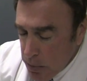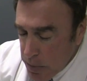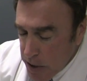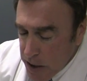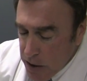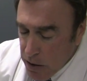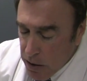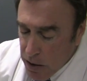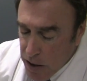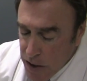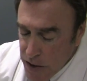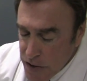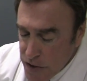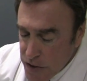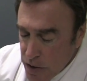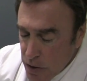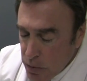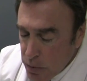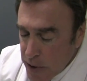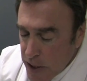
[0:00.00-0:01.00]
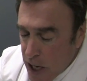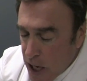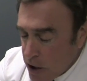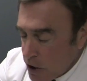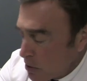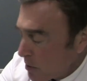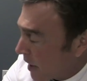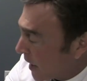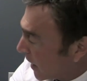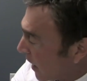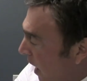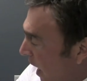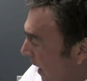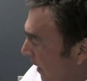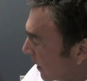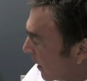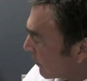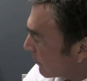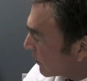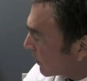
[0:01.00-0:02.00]
because we're not creating a high
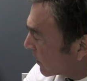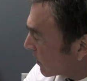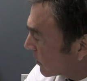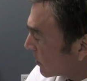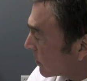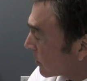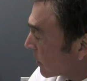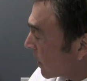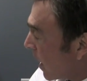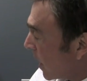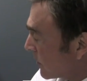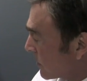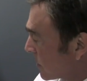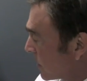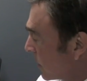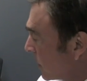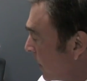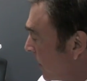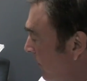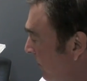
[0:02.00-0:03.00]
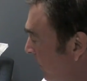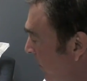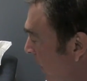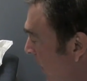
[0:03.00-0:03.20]
level constantly.